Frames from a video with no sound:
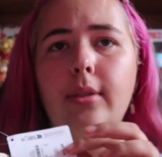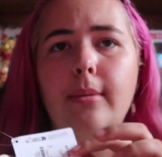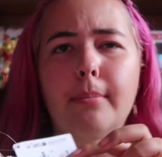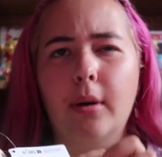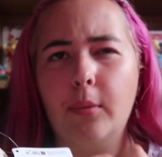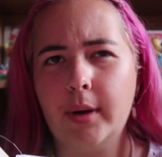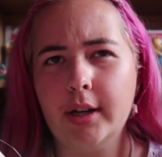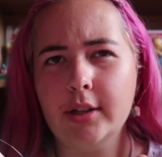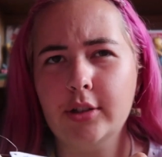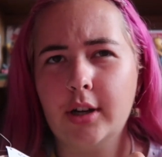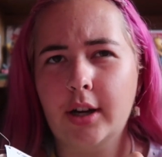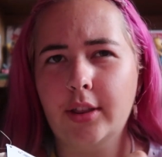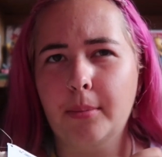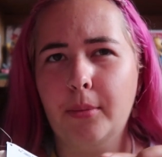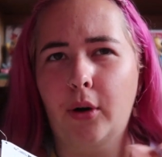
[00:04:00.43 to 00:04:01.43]
but when I
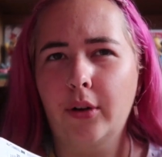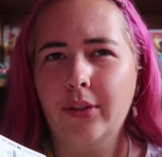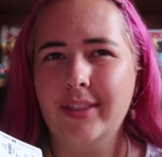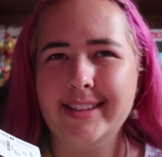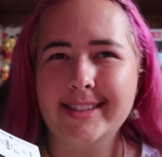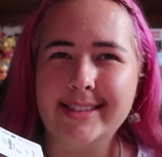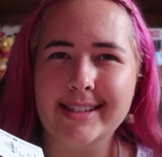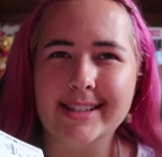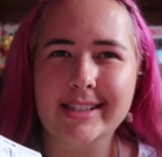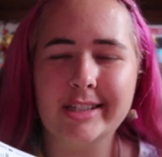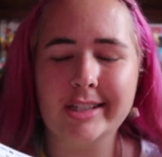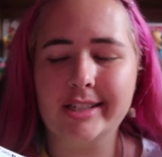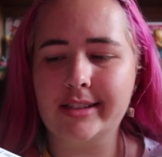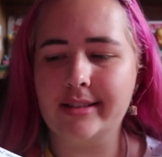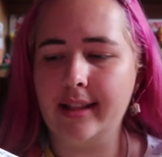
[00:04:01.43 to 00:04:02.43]
tried them on, the 6
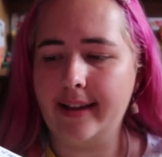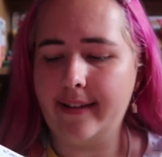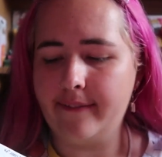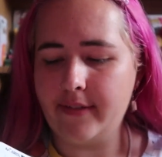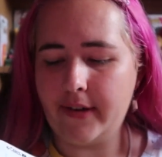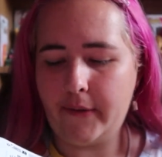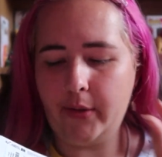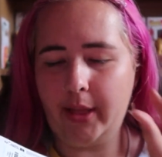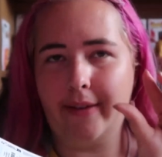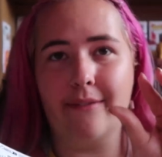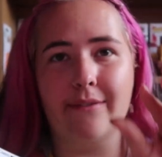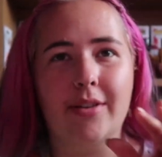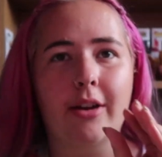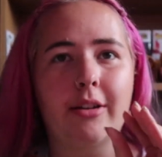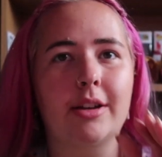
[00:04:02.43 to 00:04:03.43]
just like felt like
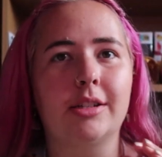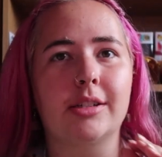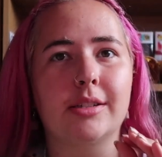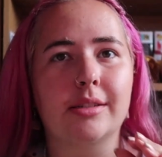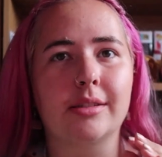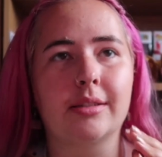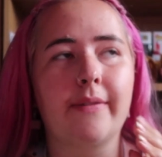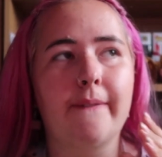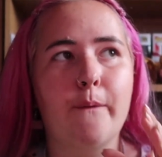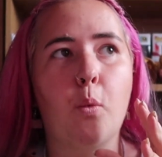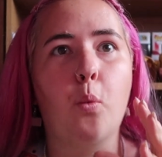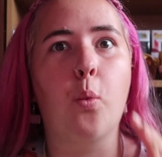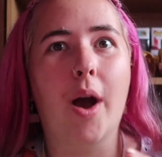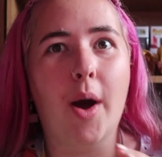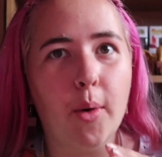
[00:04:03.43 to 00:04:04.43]
very just
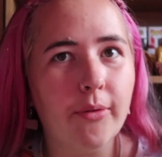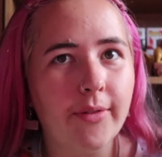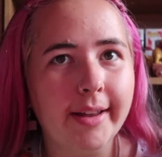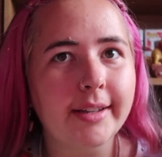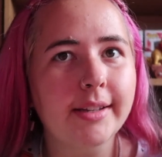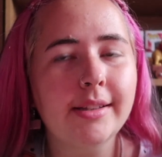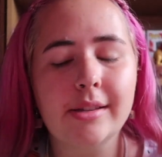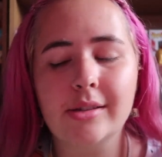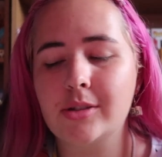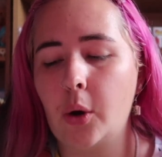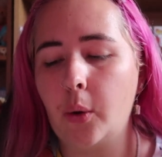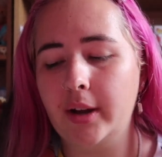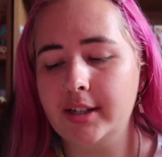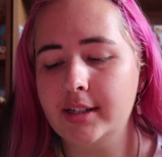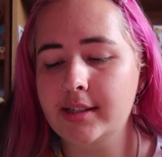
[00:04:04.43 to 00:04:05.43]
well fitted,
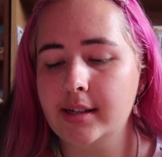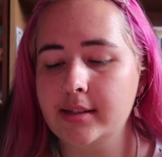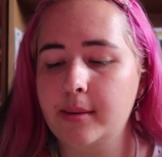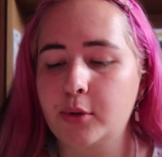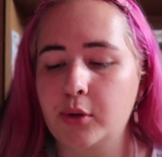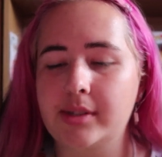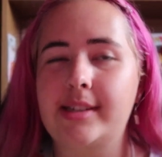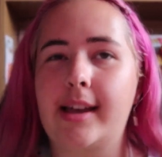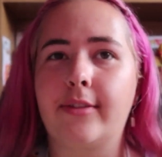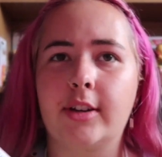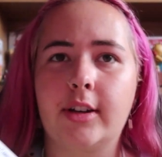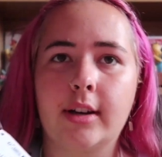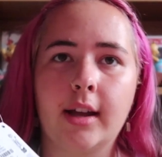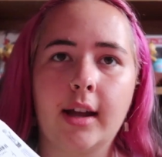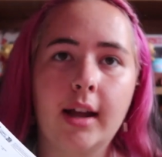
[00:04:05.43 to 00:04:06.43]
so I did size up to a
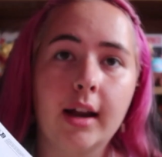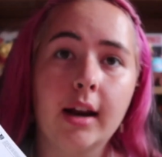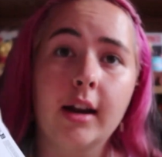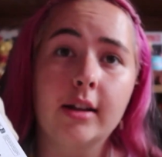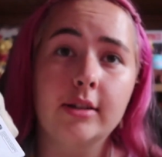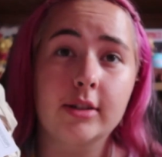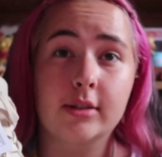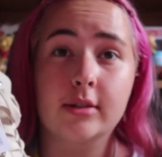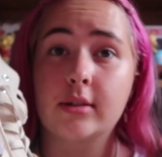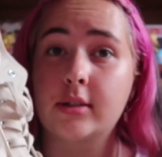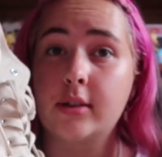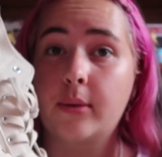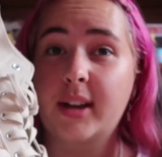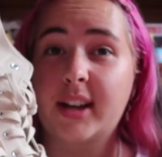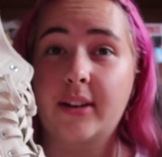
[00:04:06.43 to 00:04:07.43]
7 just
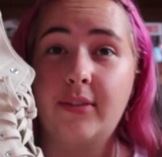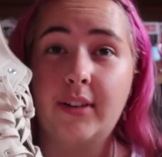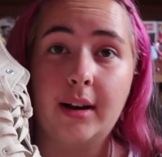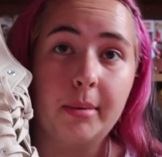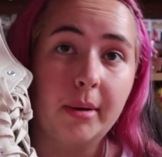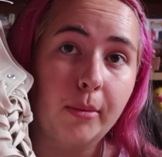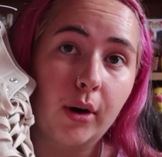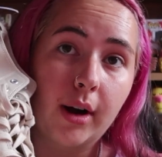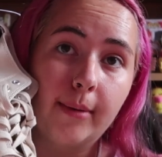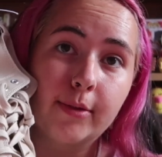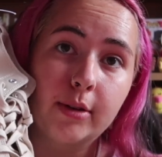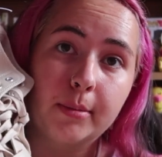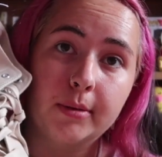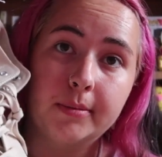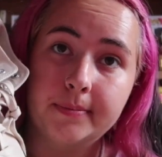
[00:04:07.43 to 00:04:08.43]
so it could feel a bit more
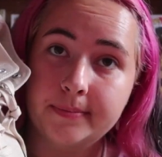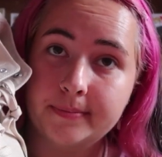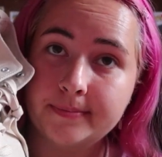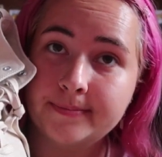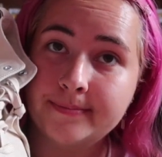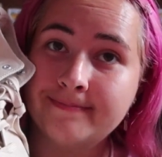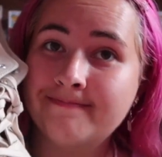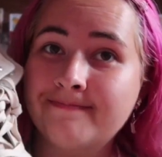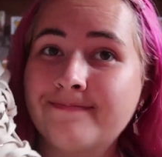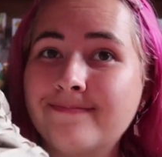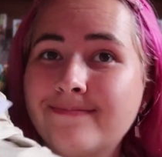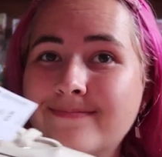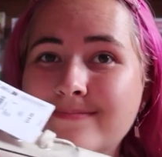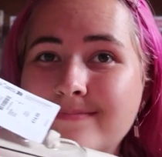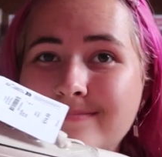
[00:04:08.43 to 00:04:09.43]
comfortable.
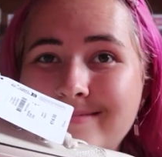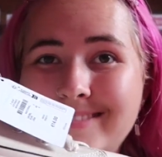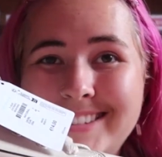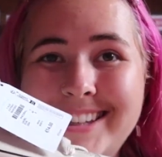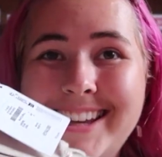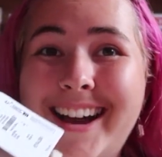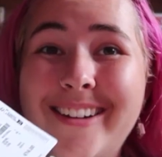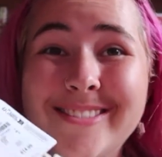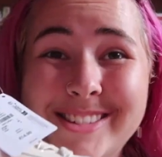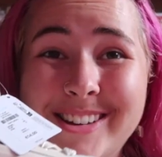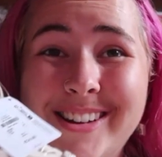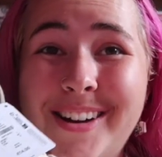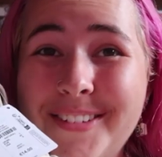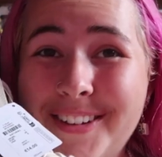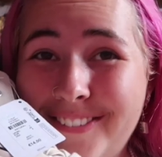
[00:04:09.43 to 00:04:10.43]
But yeah, I'm
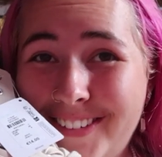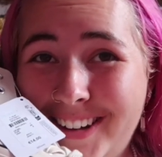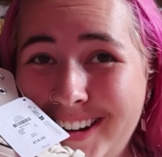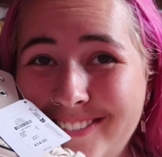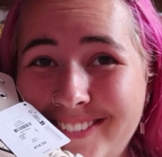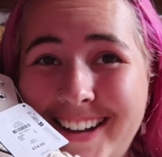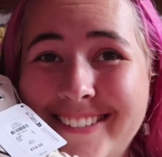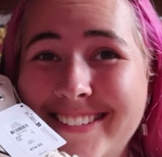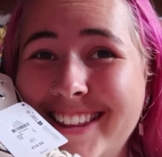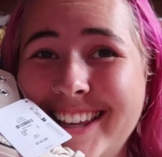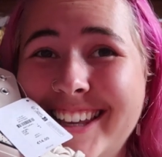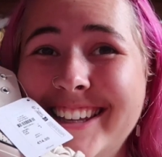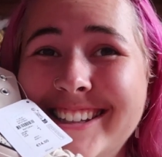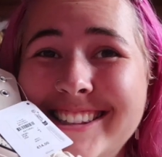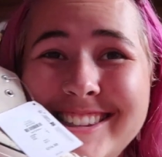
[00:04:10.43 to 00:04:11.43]
so happy I finally found
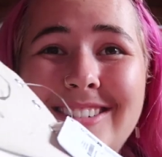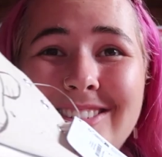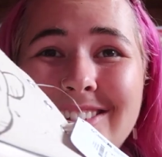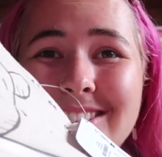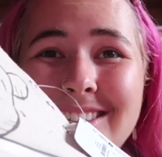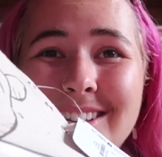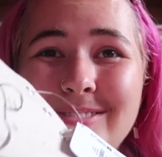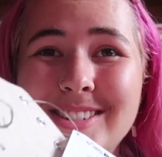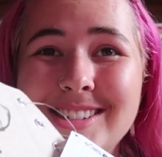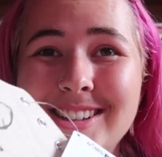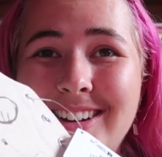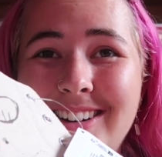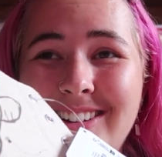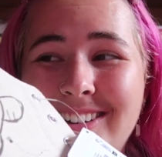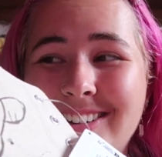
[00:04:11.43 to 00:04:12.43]
these. Wanted them for
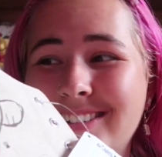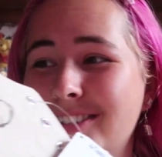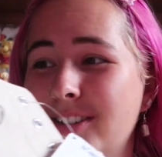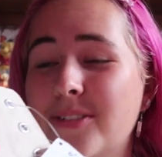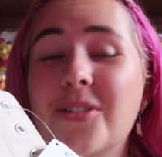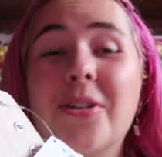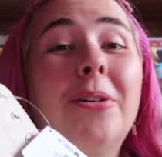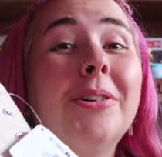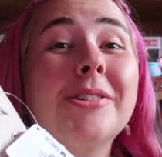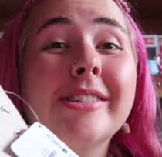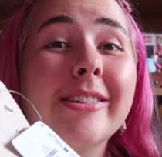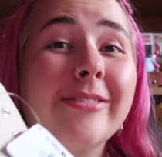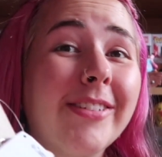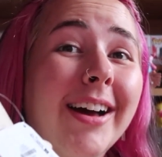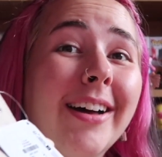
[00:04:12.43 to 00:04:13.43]
so long, so of course
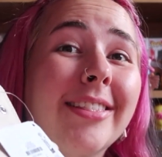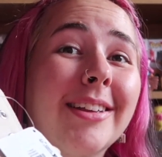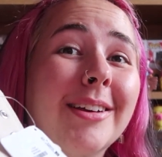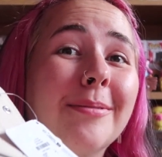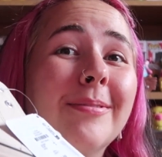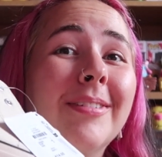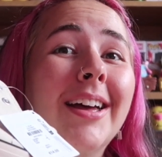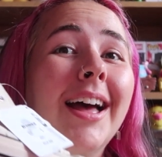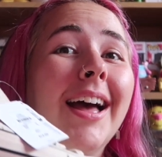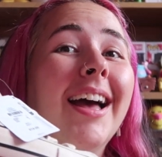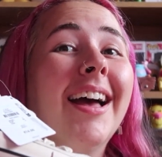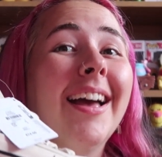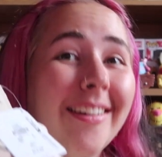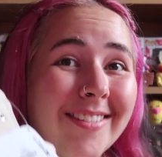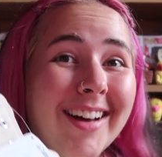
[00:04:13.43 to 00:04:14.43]
I found them
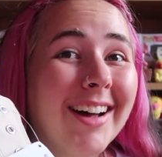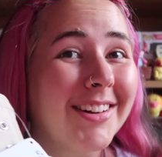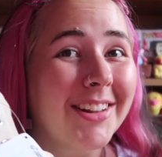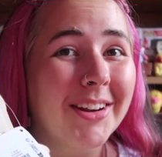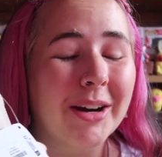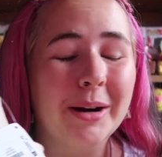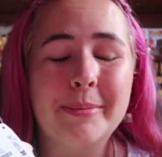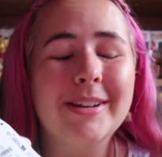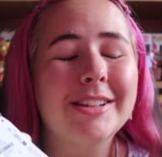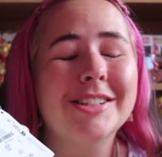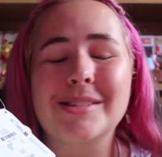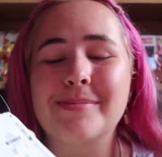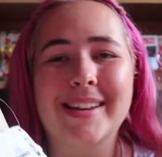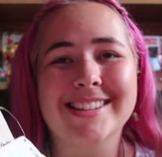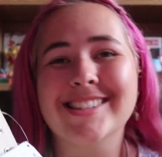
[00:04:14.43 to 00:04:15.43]
in Val d'Europe. It
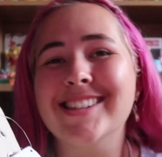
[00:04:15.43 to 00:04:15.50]
just makes